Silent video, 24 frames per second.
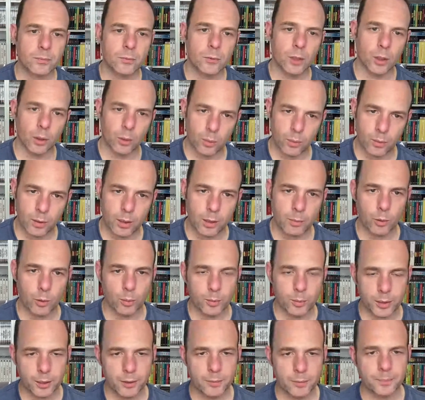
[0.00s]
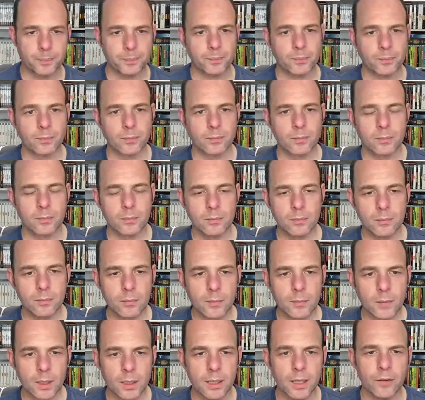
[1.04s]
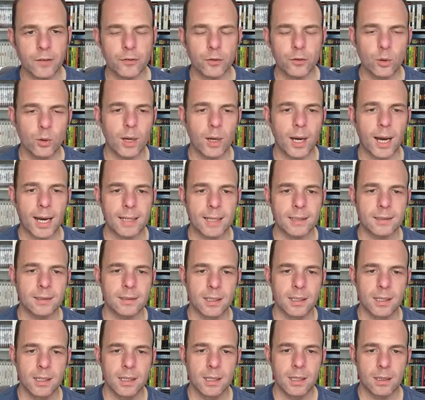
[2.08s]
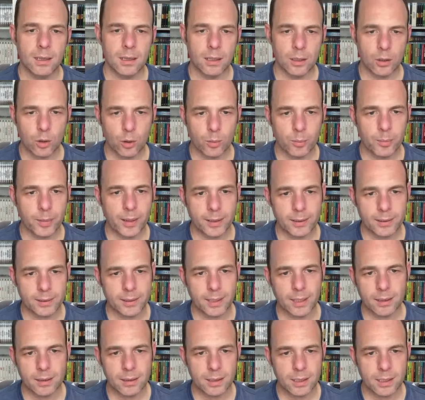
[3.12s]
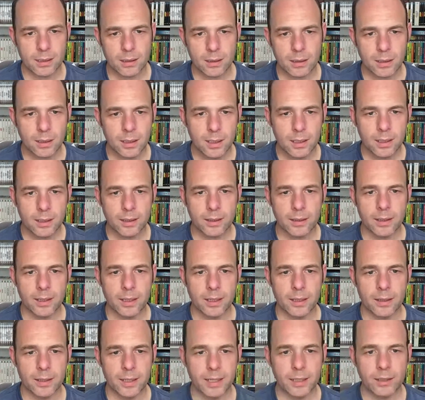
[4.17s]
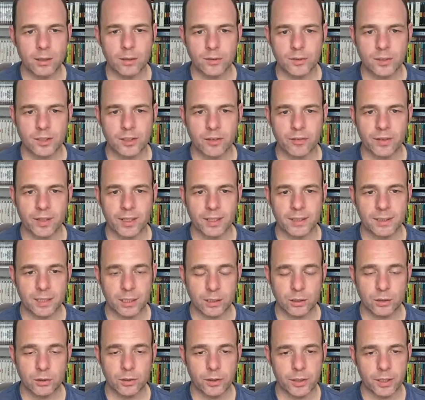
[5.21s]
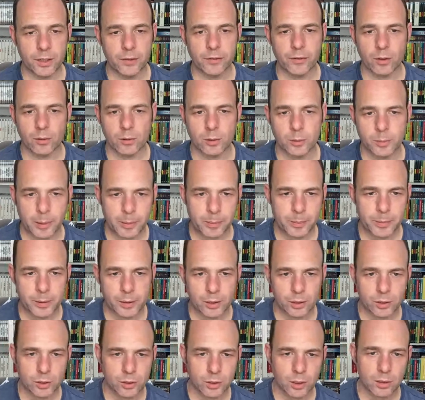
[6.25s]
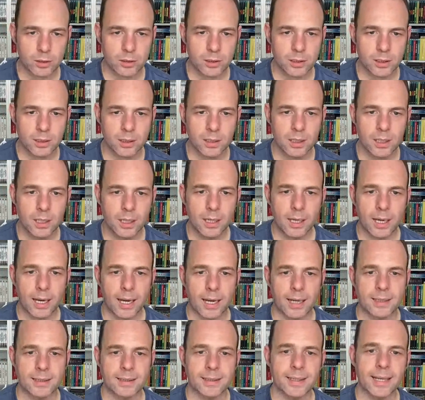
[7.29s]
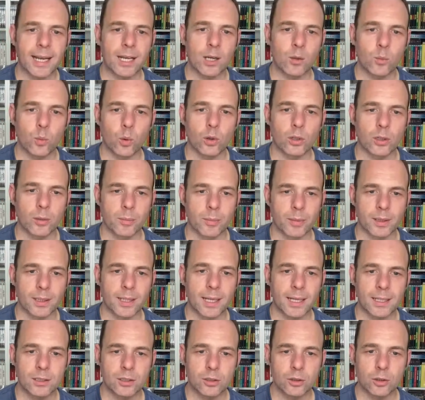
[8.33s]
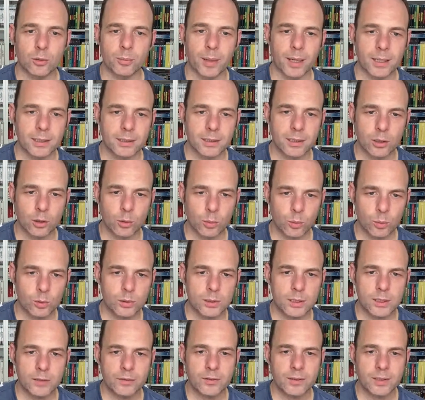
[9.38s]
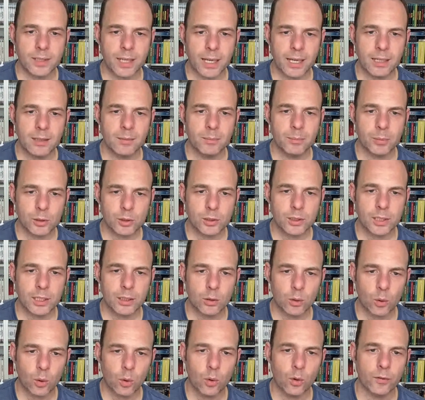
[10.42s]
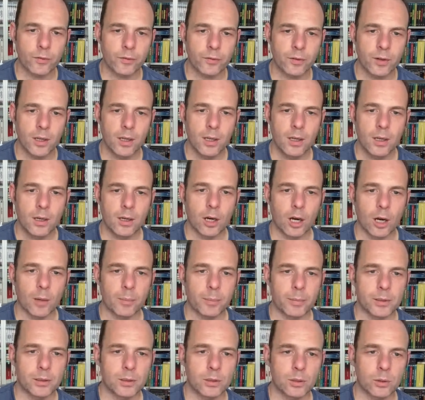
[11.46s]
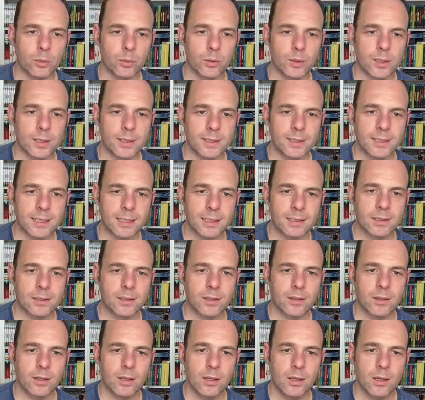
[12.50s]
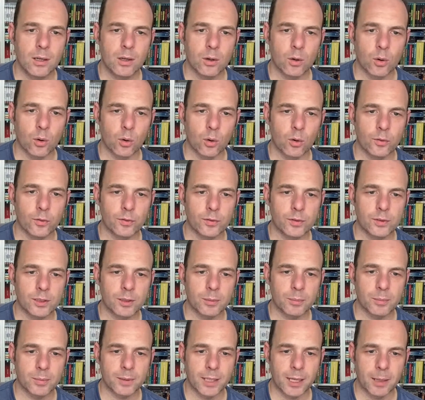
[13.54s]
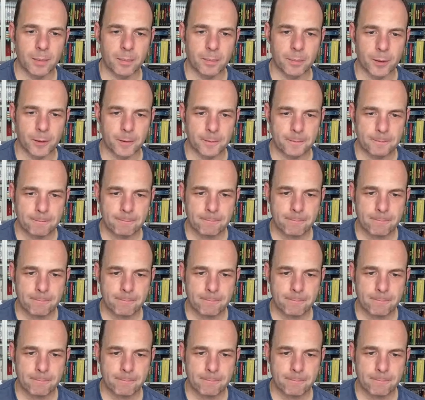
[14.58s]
Now, at the bottom here, if you add The Combat d'Anlil, The End of Civilization, three films by Peter Sulzkin, and Gang War in Milan to your basket, you will receive 10% off up until the 6th of September.